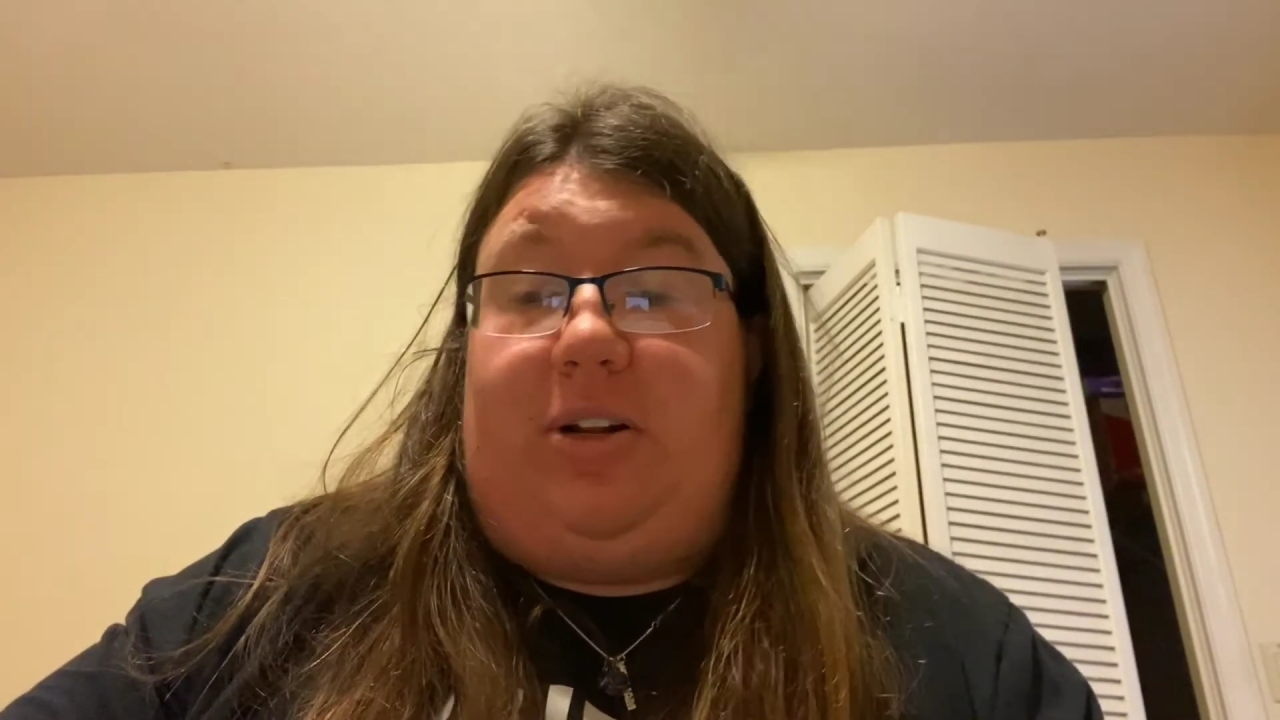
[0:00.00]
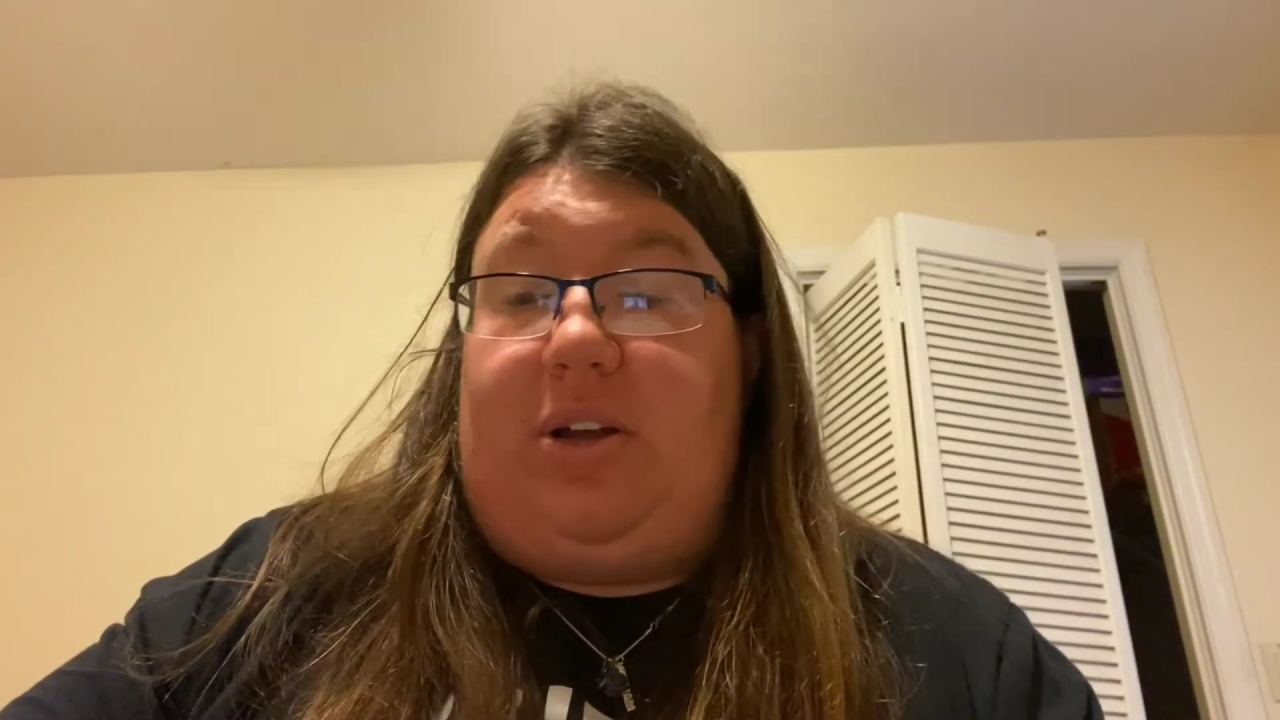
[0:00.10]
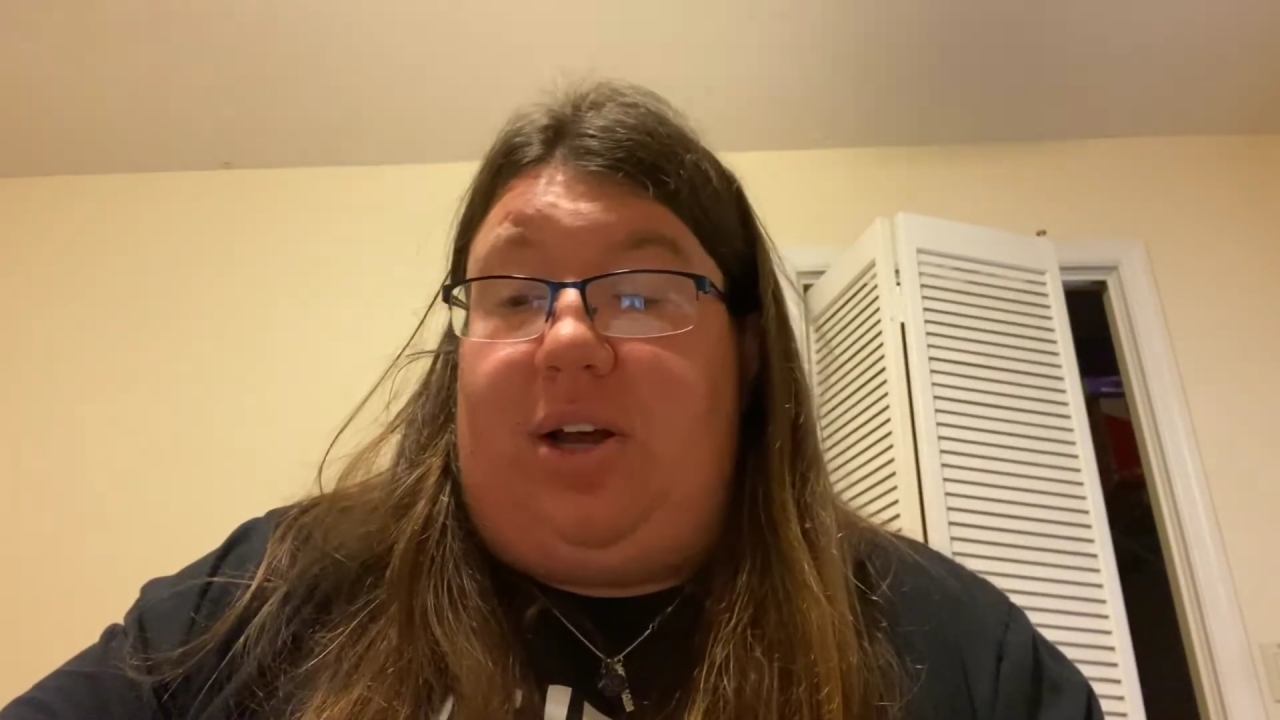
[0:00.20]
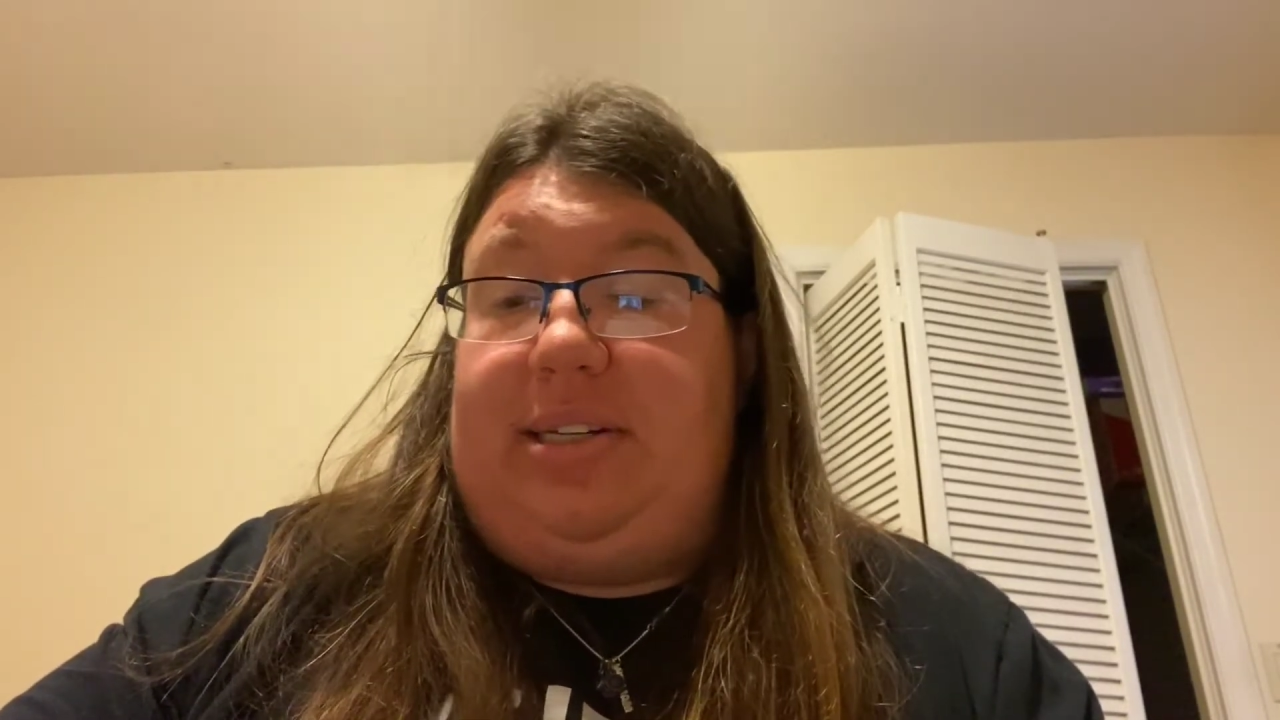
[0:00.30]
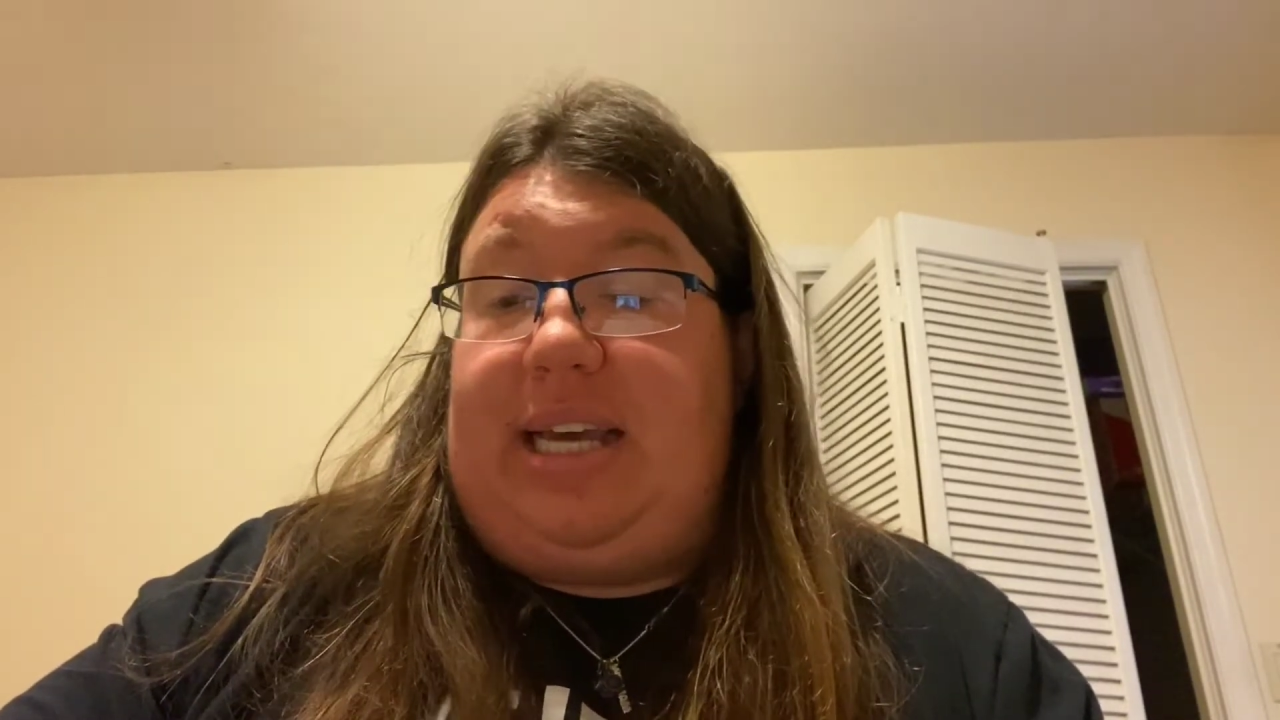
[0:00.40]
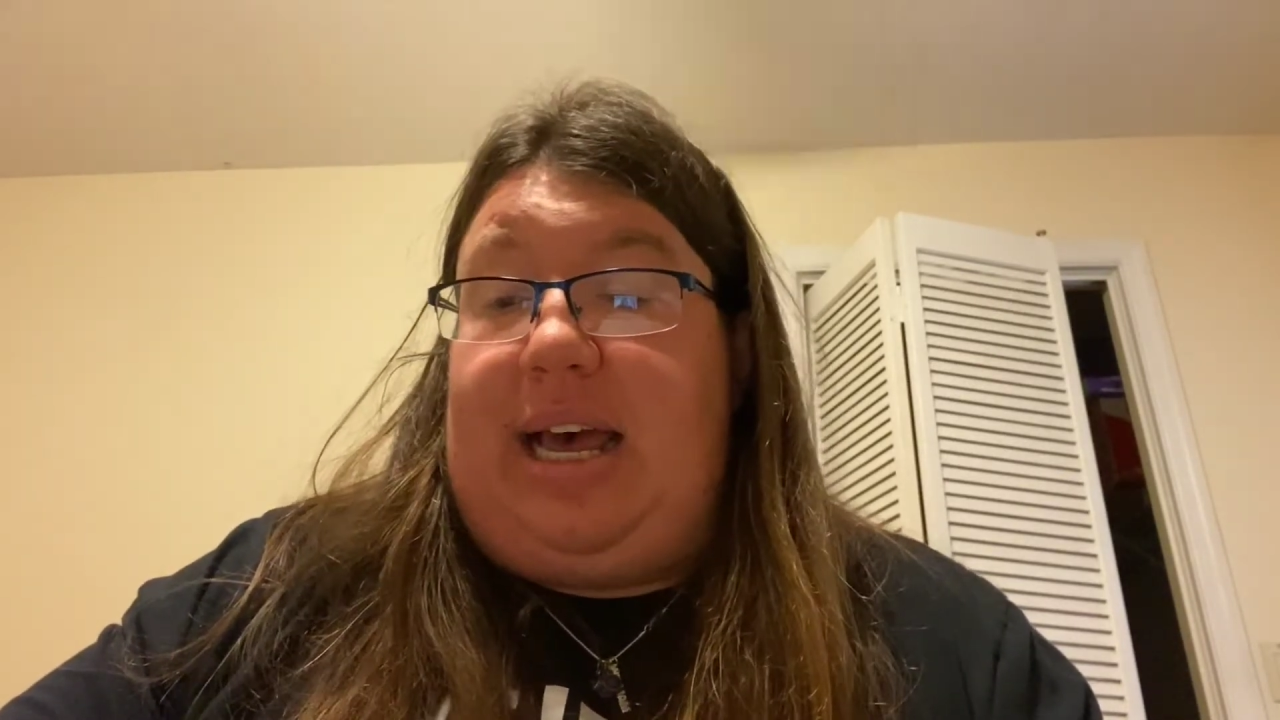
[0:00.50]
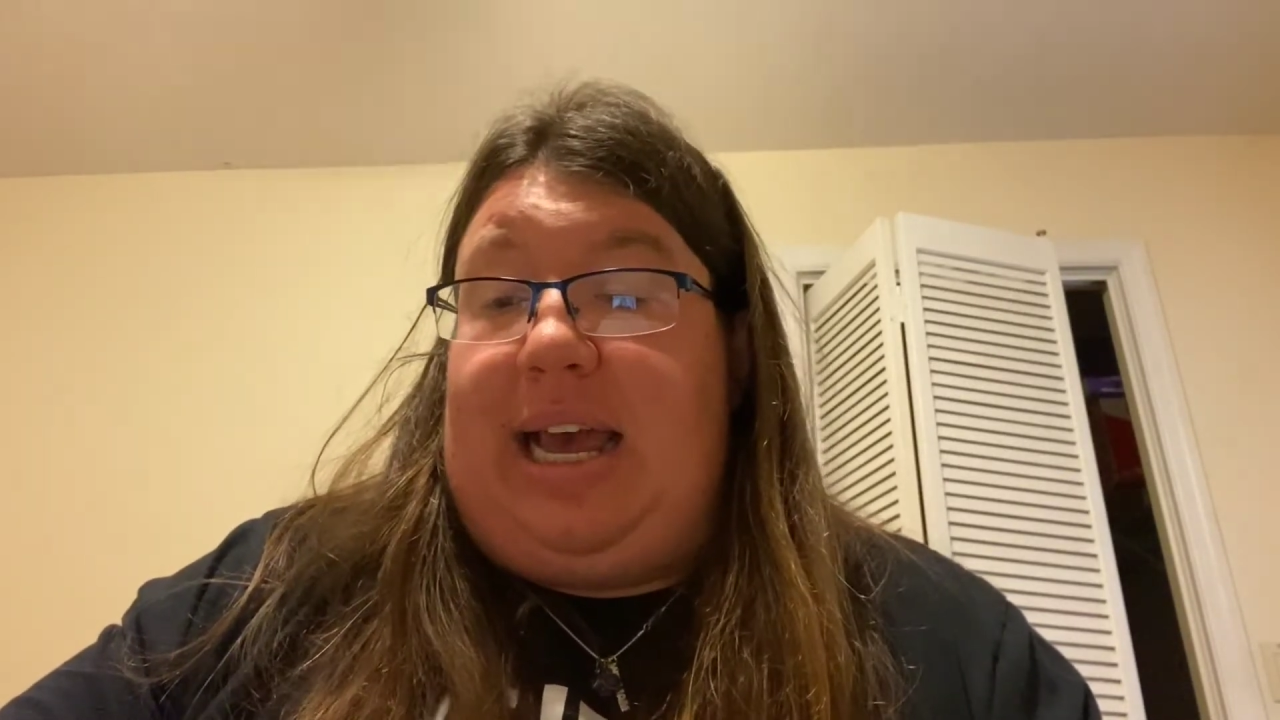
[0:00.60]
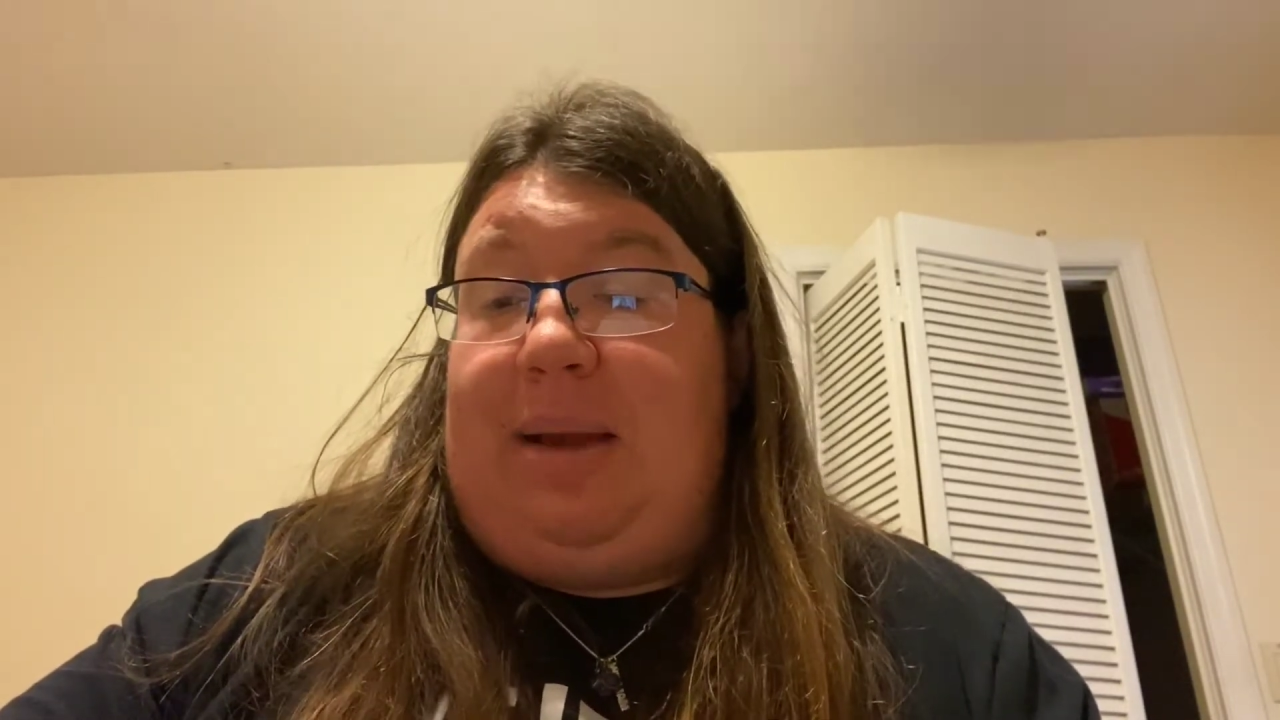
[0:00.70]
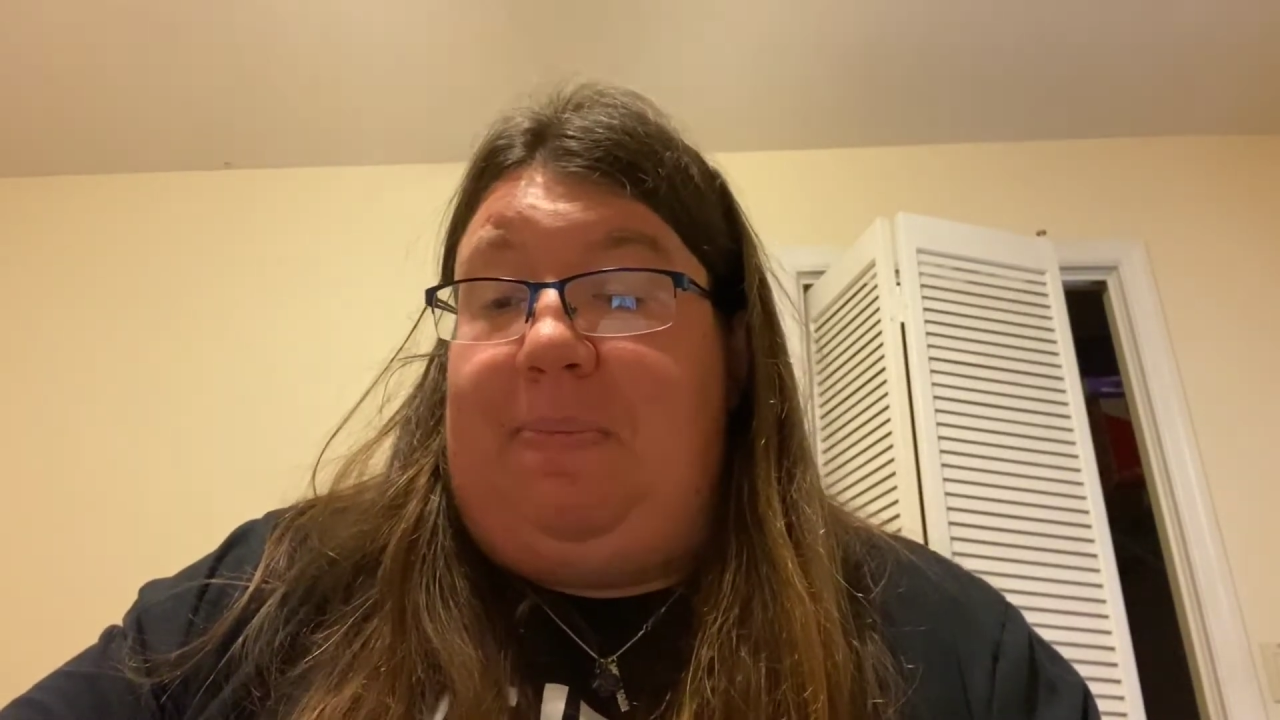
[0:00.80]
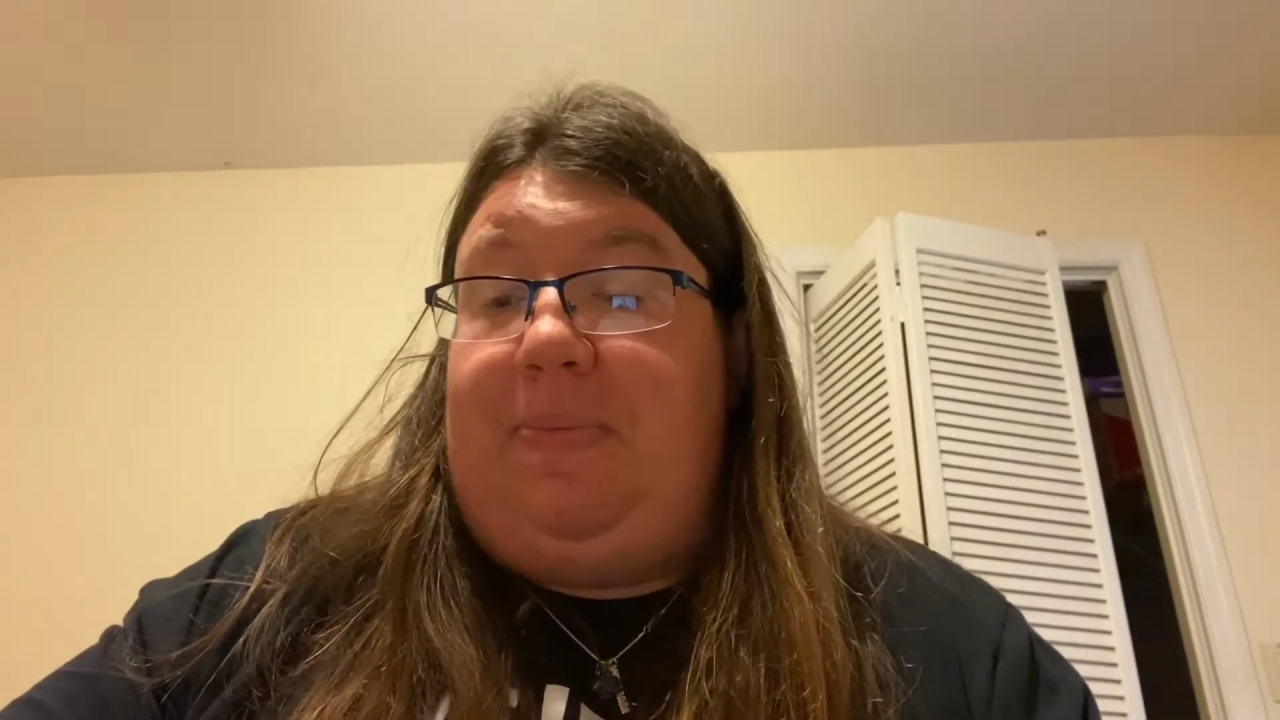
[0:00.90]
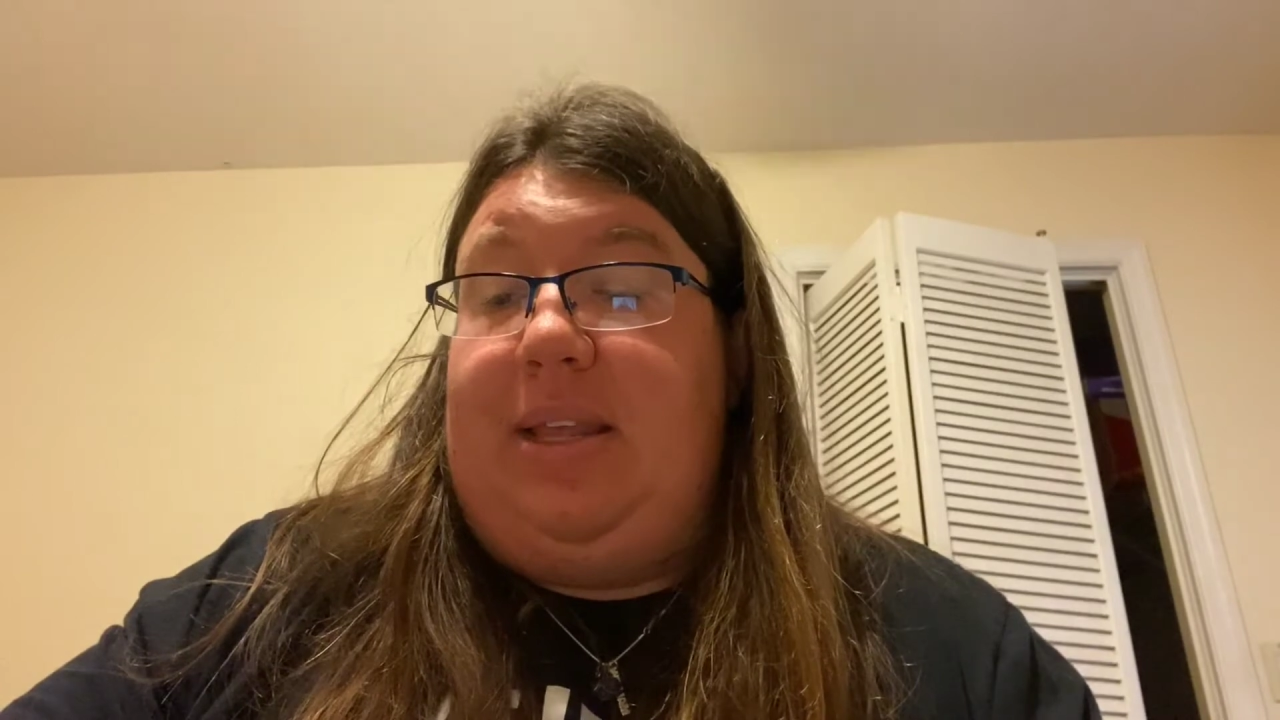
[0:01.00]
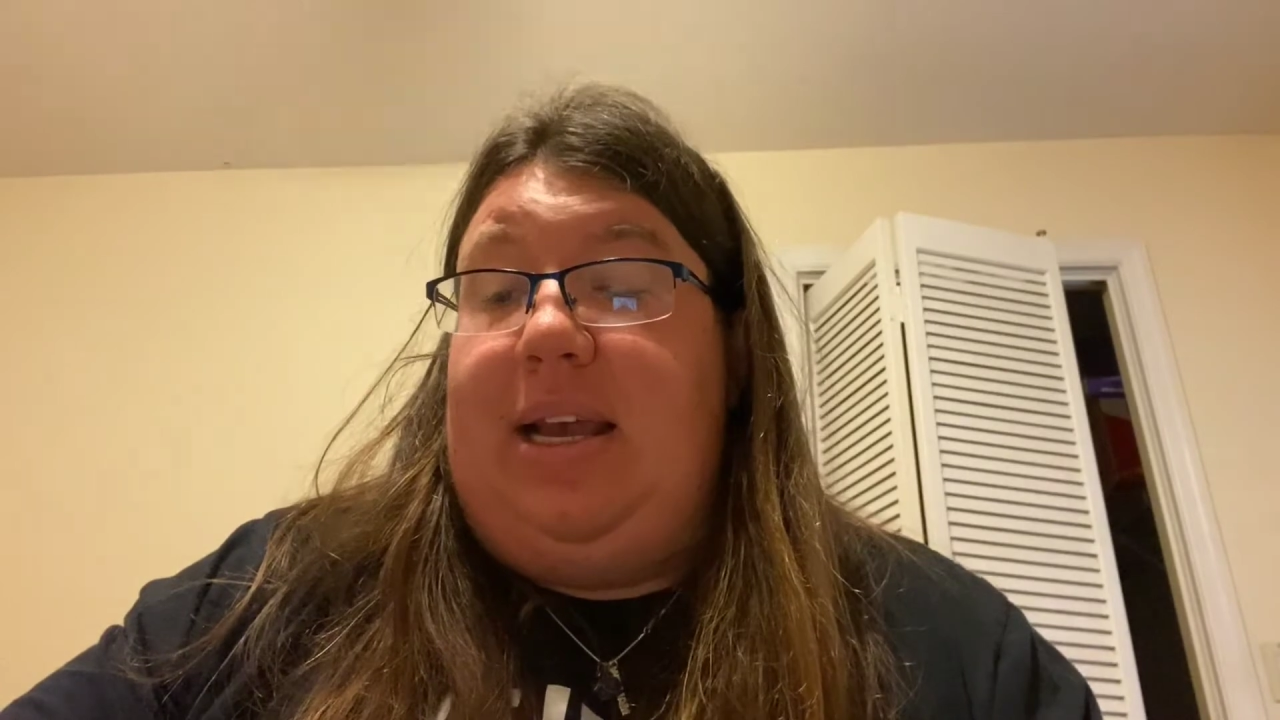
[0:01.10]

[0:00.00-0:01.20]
long time.